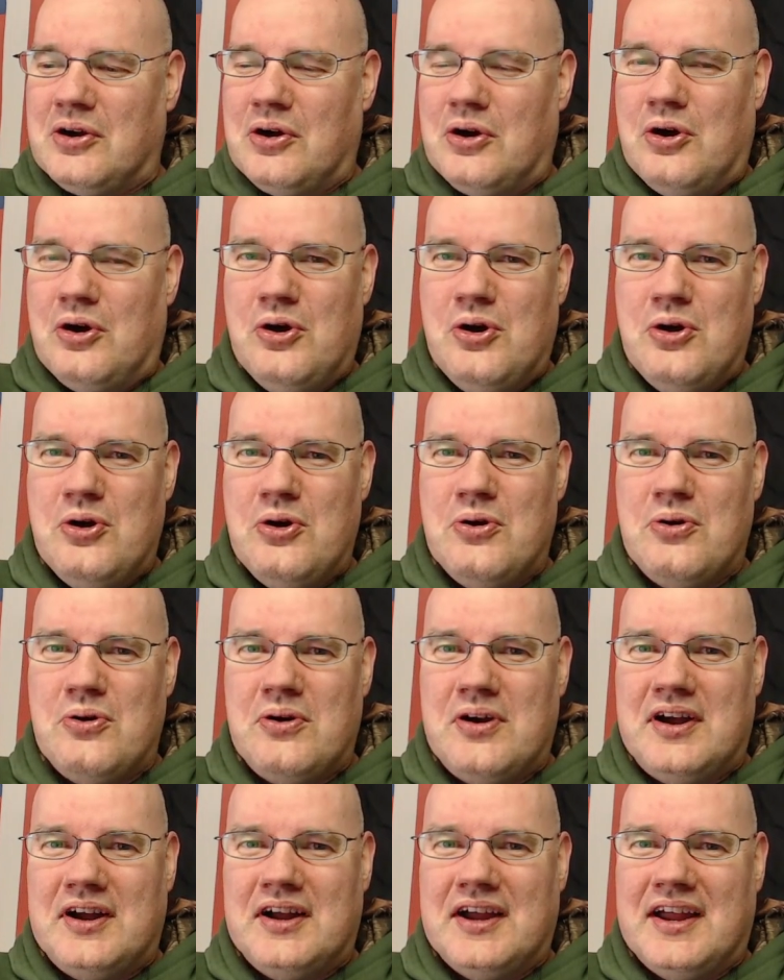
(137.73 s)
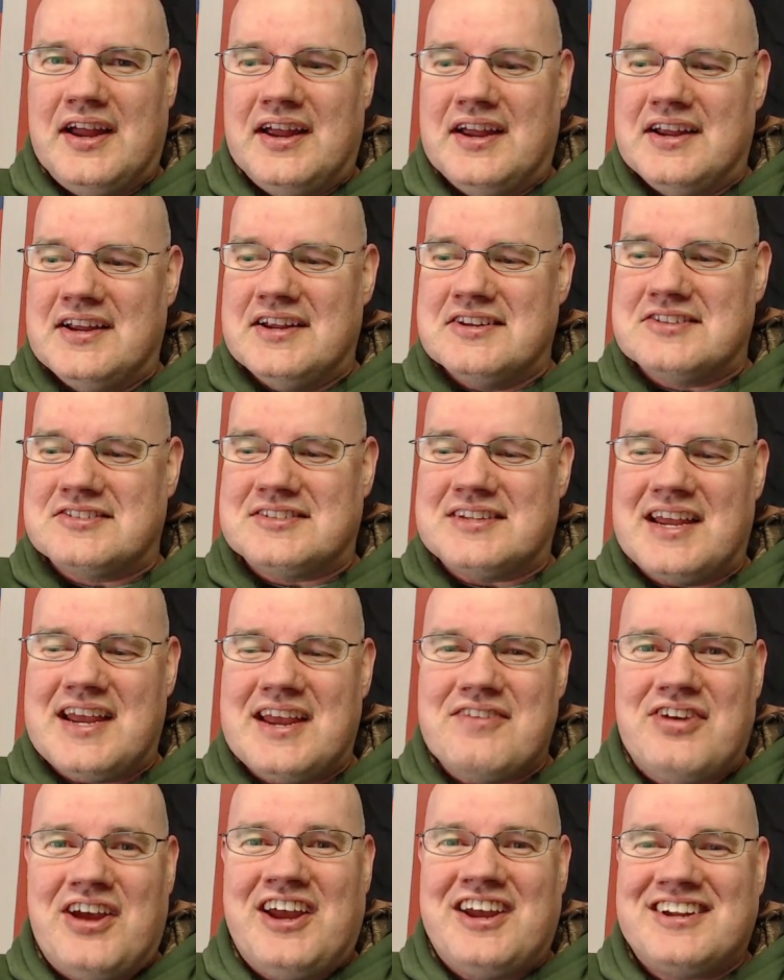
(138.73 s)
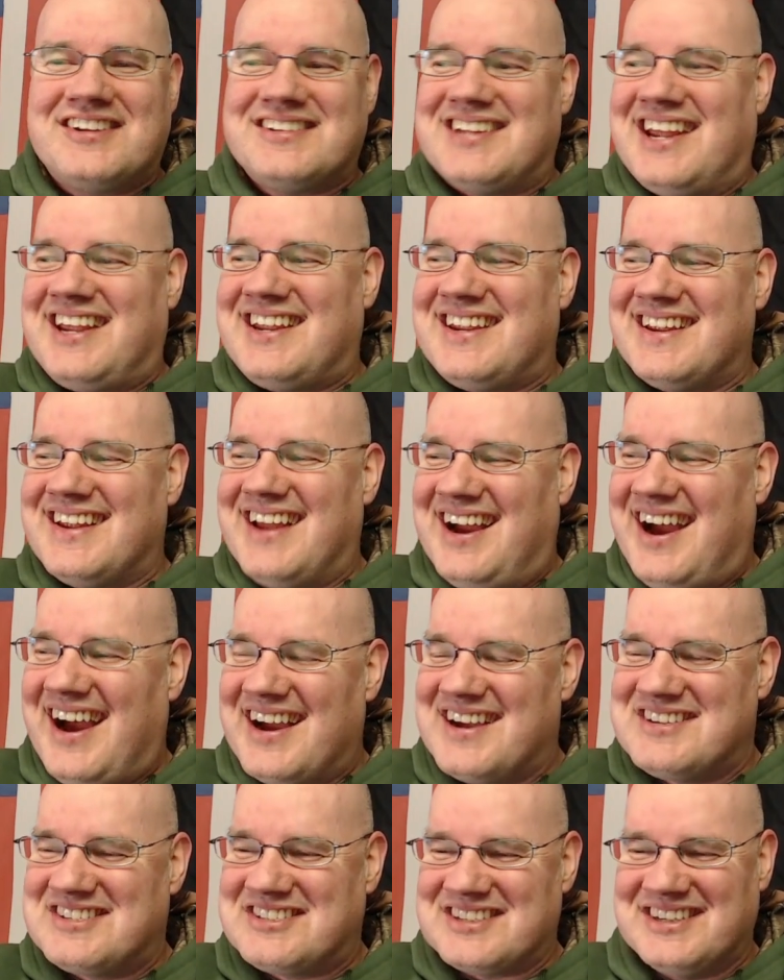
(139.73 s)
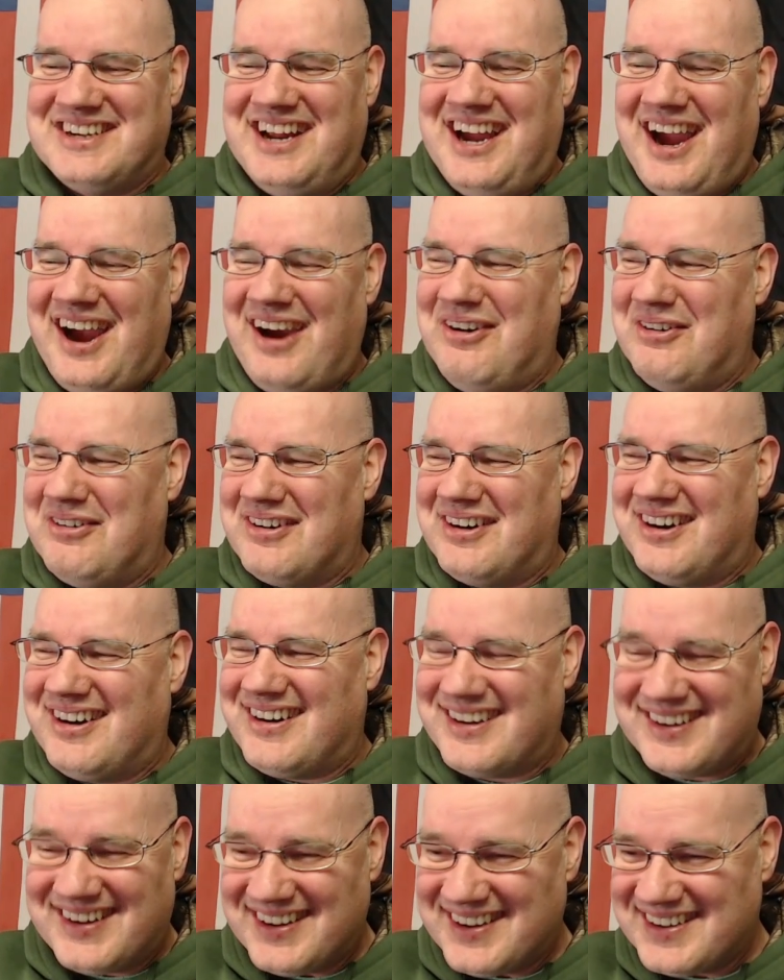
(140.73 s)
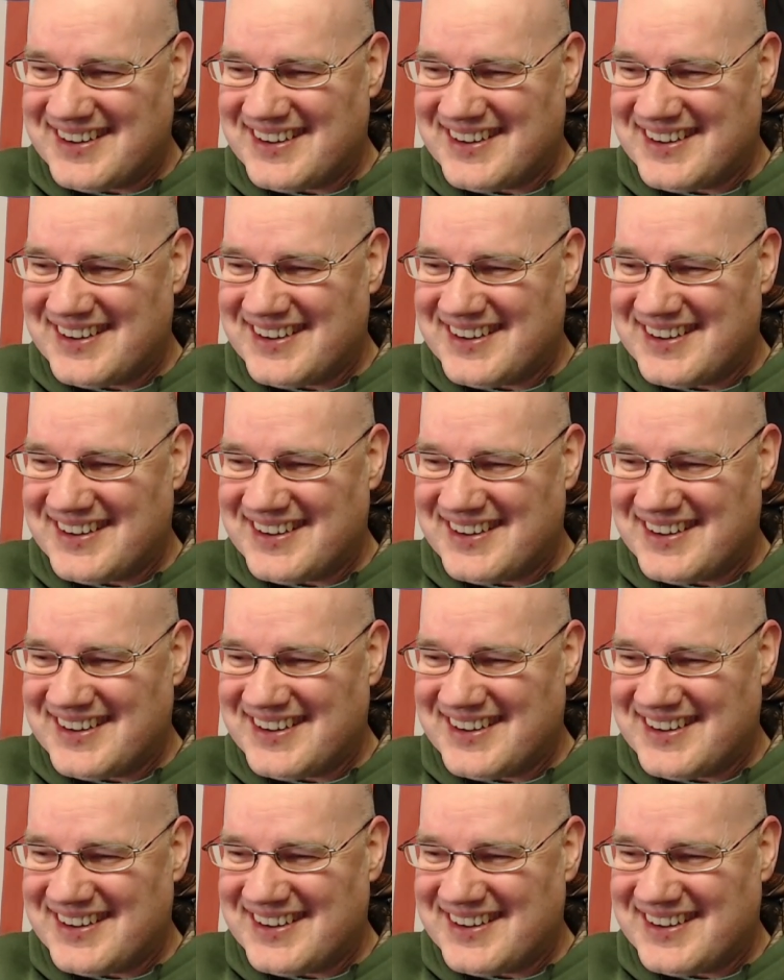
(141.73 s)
who is David D. Eisenhower?